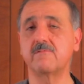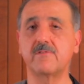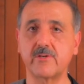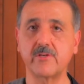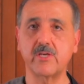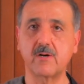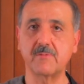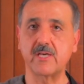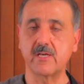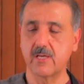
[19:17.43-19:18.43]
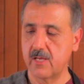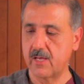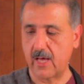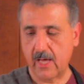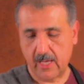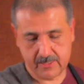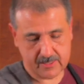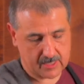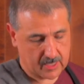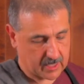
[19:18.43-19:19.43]
very yummy, and
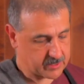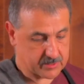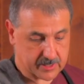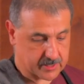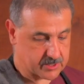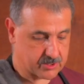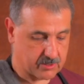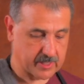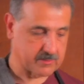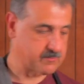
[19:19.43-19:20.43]
you can enjoy it.